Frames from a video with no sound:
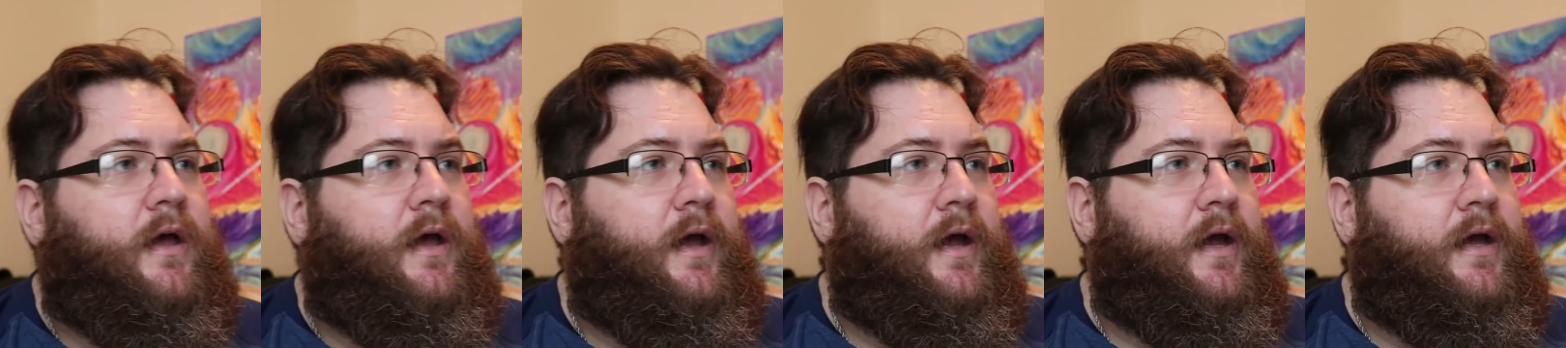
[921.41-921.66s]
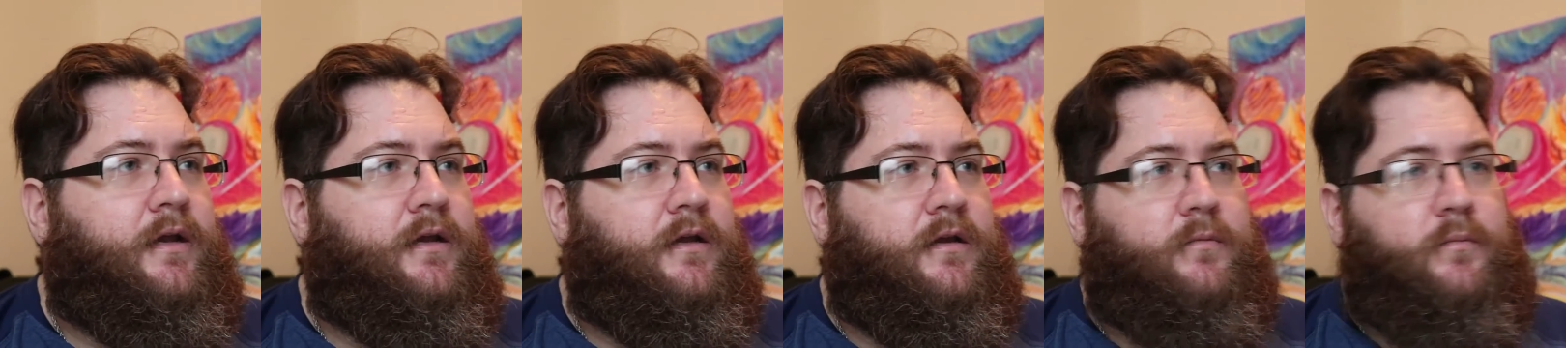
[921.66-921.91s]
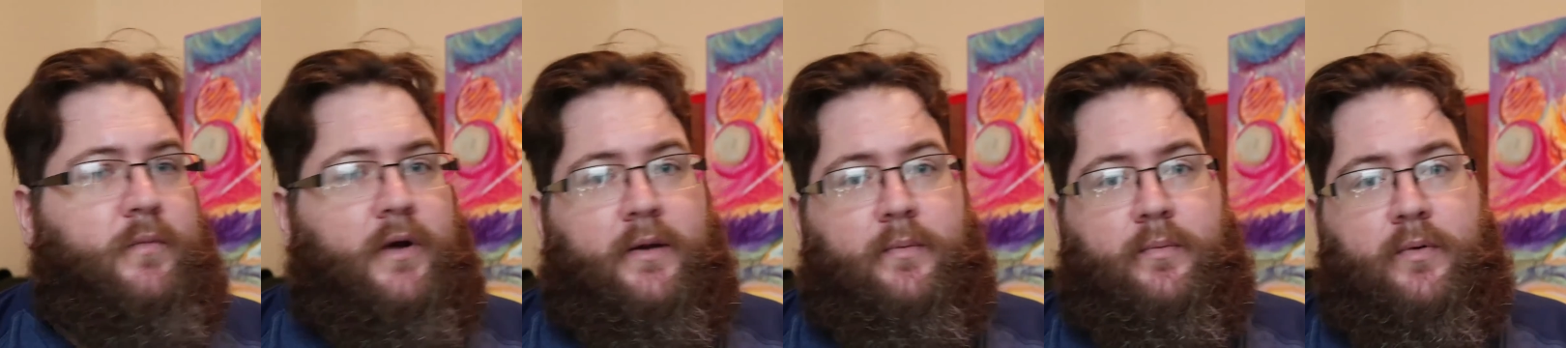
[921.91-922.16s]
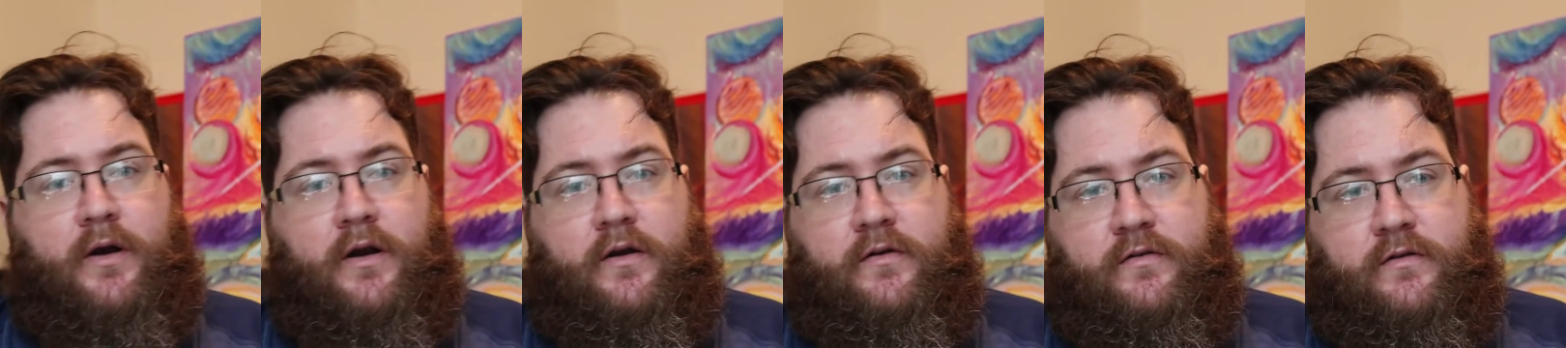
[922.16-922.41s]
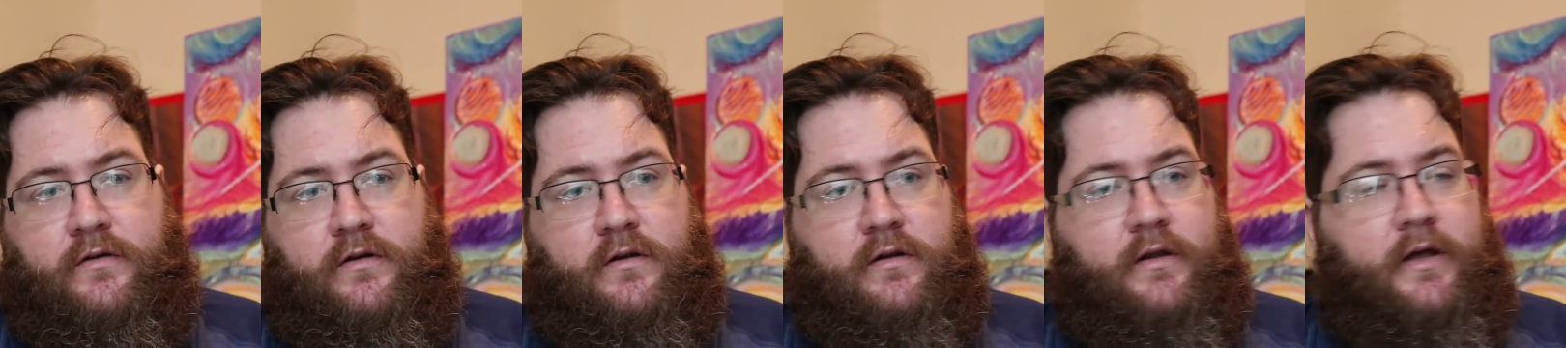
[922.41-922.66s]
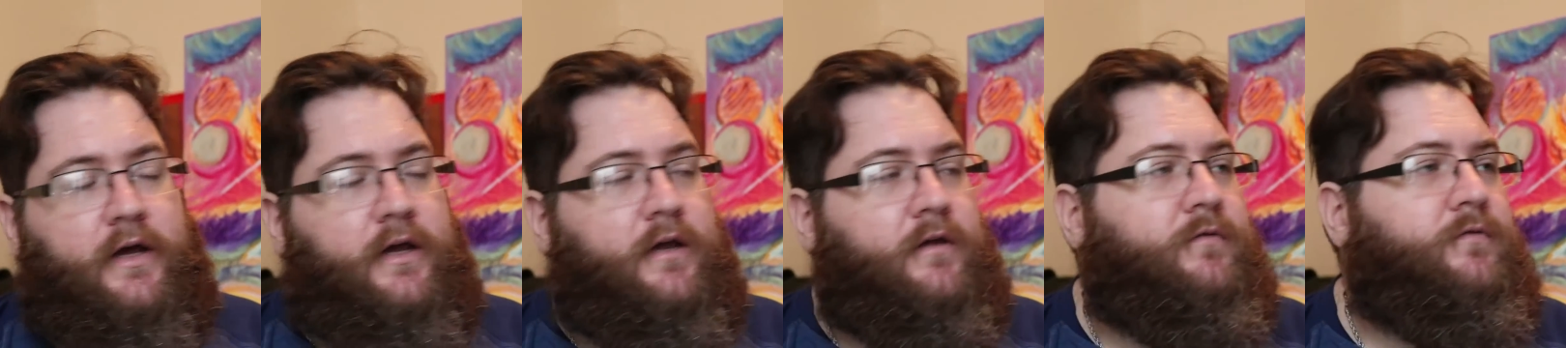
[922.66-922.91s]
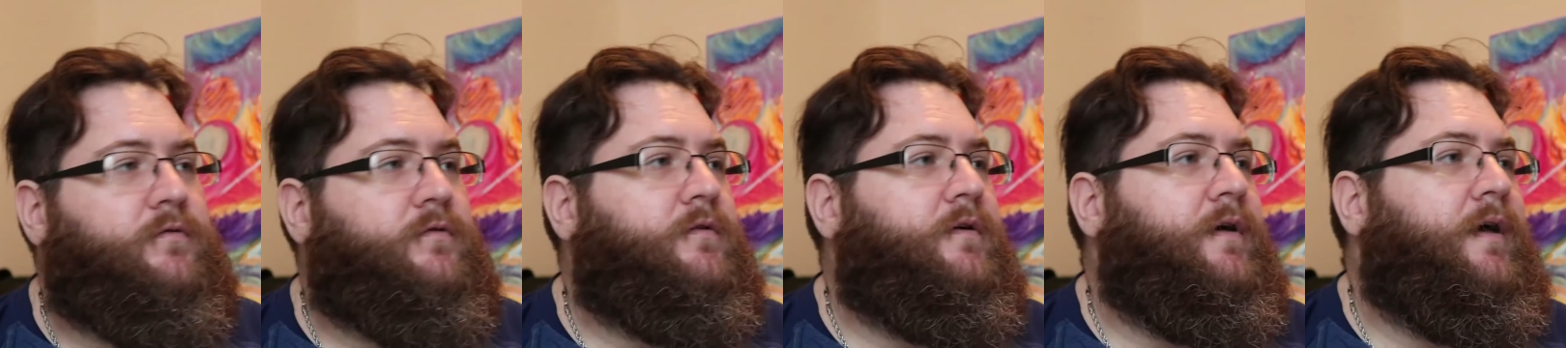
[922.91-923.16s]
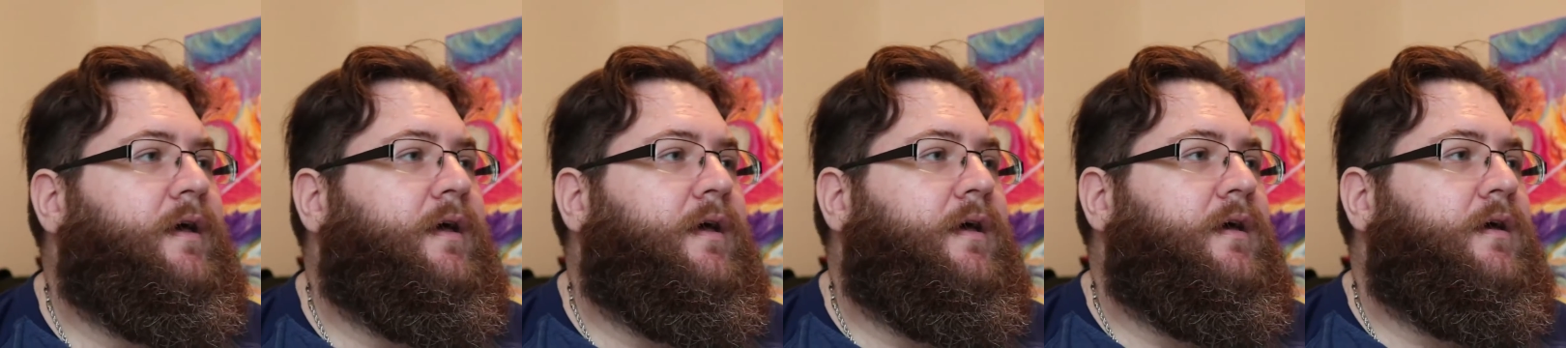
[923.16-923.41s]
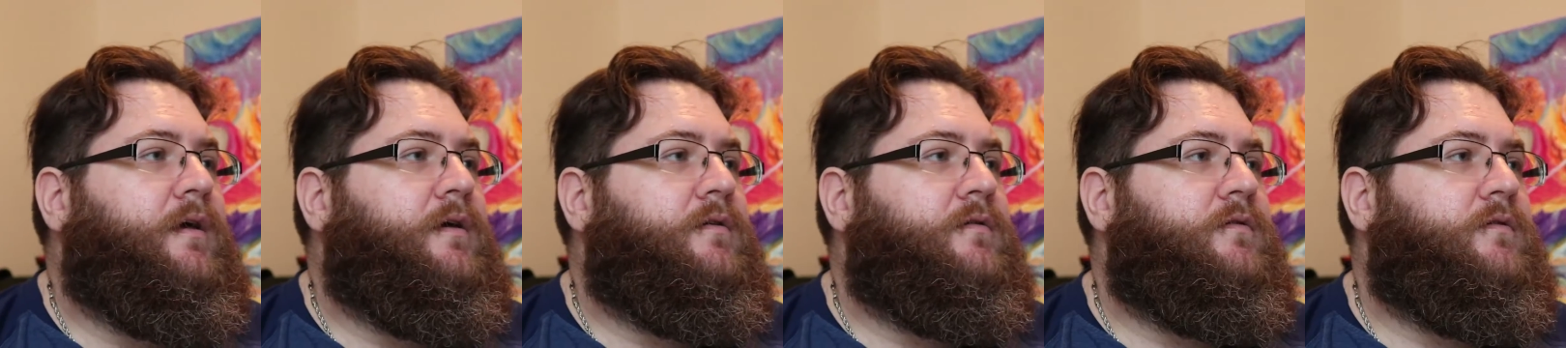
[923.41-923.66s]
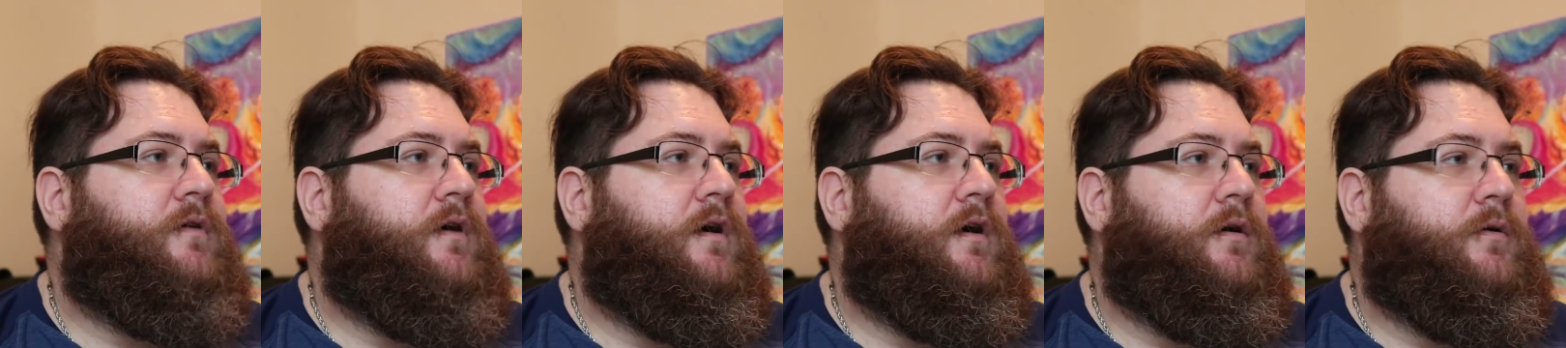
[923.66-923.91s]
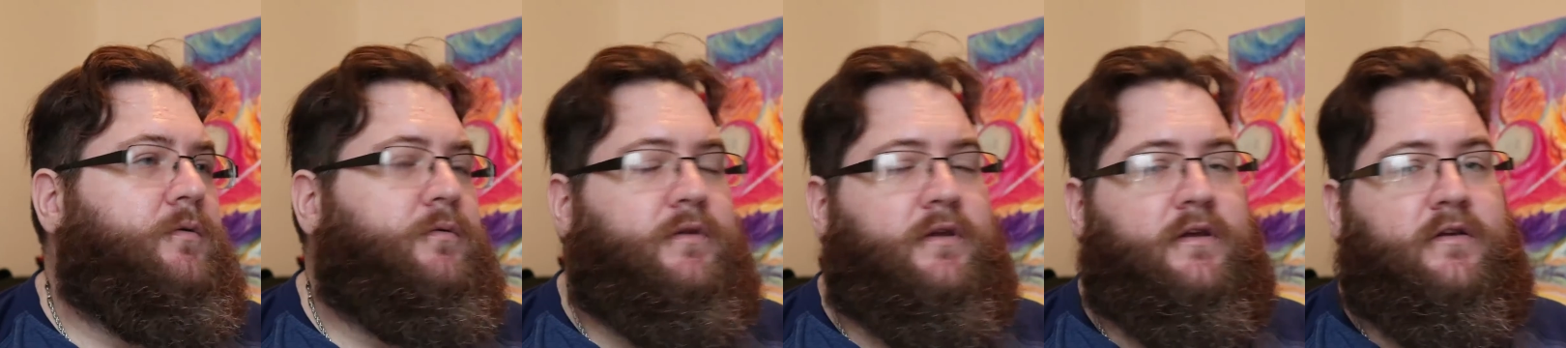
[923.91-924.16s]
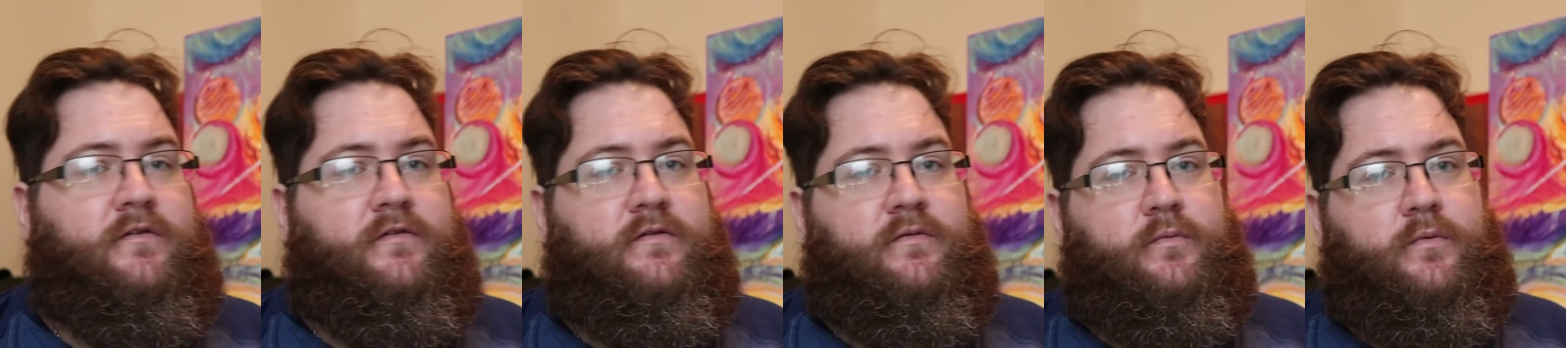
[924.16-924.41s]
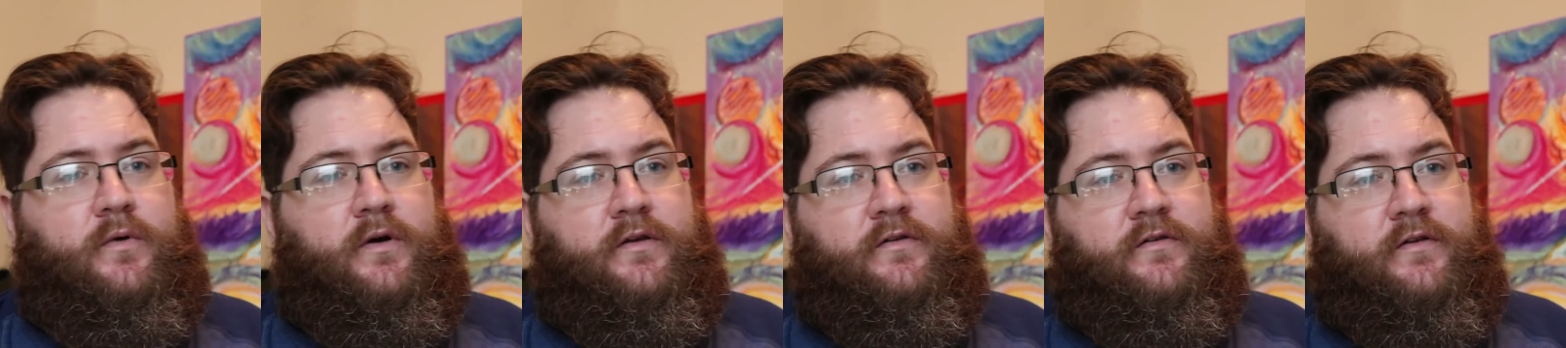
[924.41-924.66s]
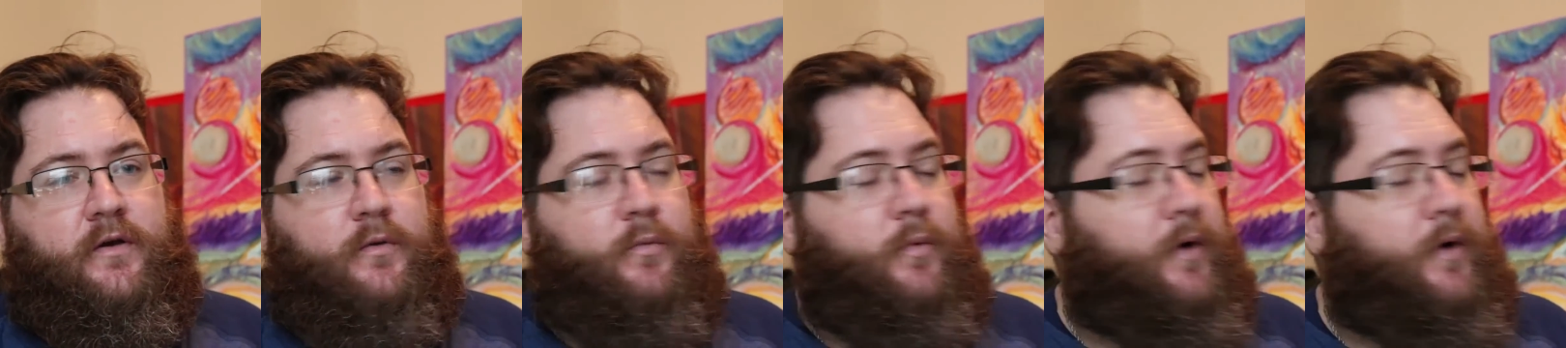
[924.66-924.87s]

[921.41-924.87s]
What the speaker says: and in my personal life. So this was a